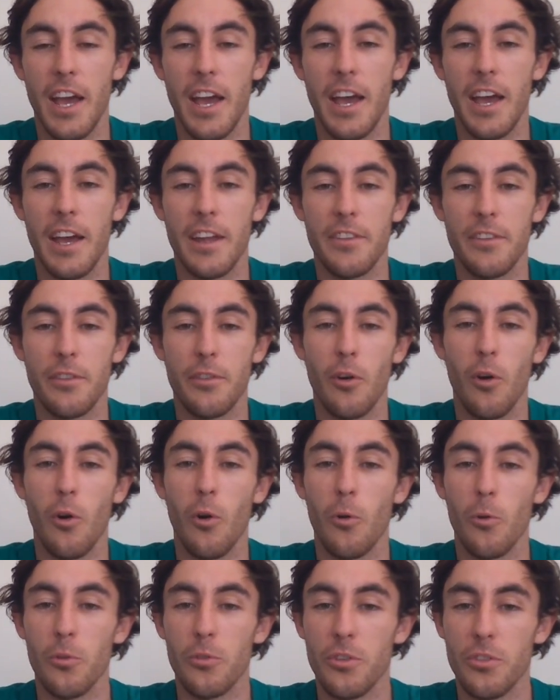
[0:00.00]
at the
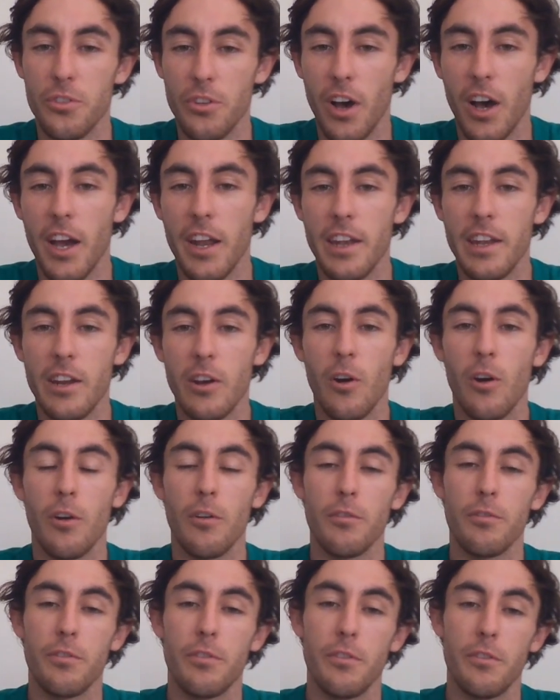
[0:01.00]
whole designing
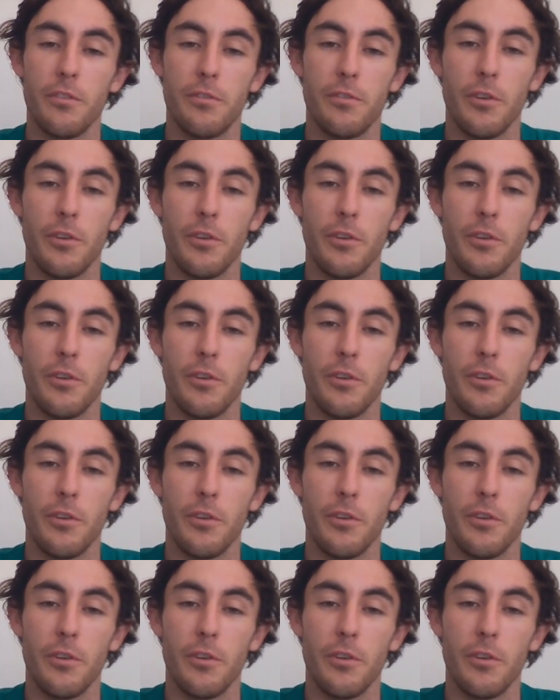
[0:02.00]
of,